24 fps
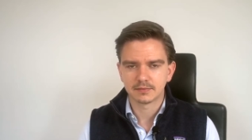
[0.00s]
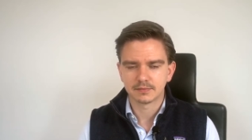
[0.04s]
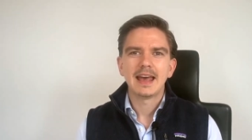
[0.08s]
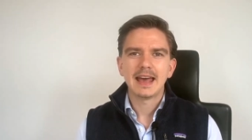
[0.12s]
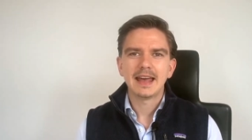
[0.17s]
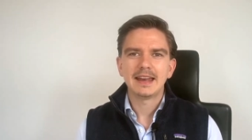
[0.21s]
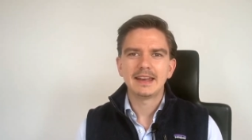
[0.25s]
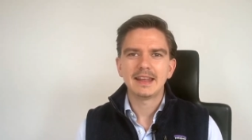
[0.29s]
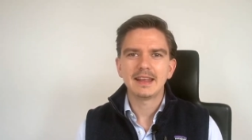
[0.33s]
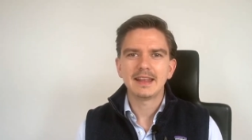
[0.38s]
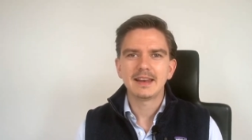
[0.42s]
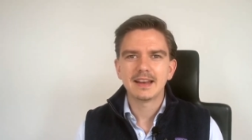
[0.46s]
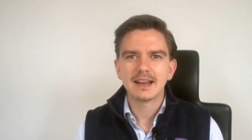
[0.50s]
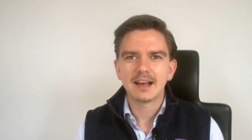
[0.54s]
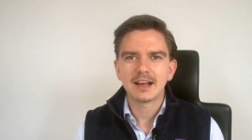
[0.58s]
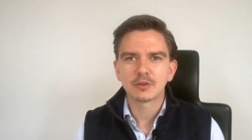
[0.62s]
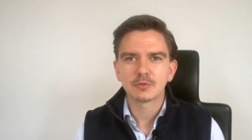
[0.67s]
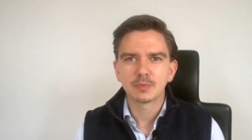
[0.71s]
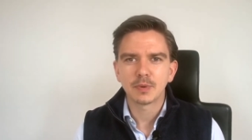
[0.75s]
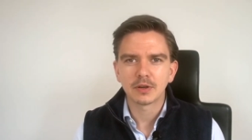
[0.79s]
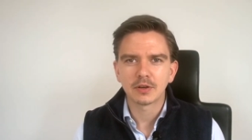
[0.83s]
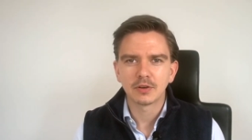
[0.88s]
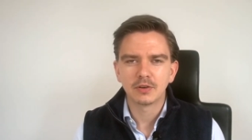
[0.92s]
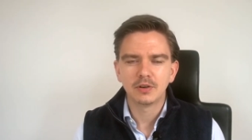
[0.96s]
And then last
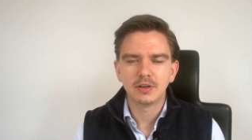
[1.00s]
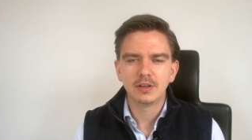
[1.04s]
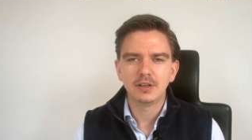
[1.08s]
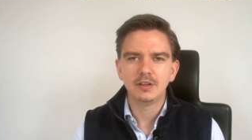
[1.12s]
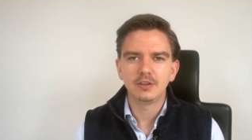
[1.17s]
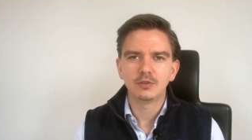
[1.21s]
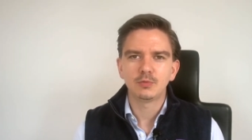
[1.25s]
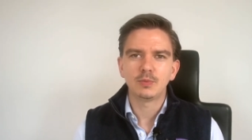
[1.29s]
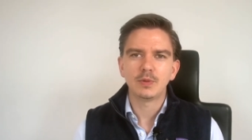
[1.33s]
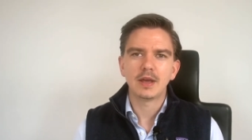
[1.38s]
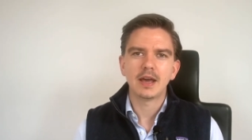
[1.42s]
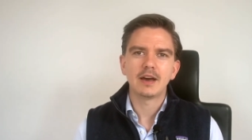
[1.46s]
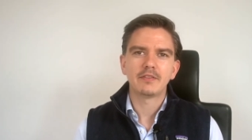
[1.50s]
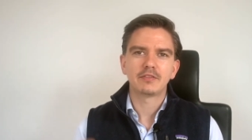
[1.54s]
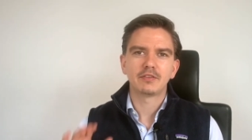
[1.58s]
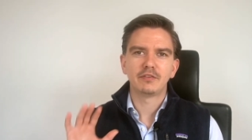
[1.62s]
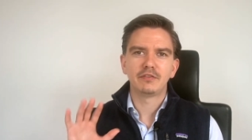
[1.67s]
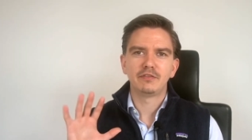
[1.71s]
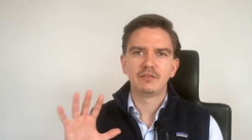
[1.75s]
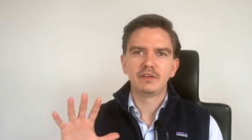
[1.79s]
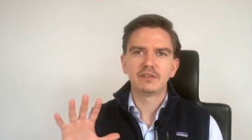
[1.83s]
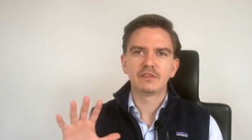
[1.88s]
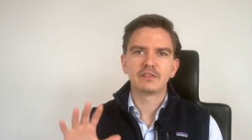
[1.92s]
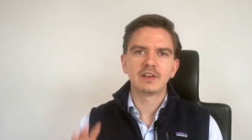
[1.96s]
but not least, we have the
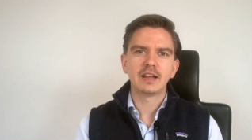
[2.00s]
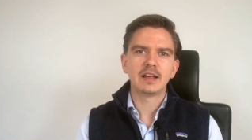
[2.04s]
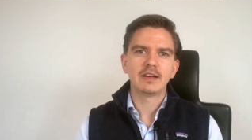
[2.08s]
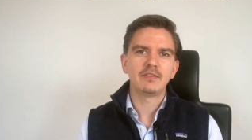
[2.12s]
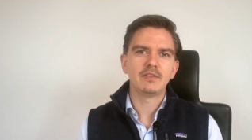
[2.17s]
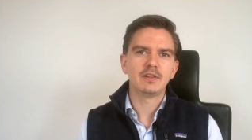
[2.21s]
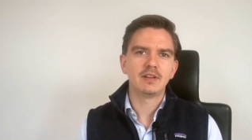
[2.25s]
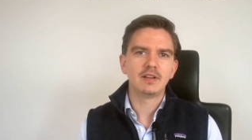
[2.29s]
fifth level,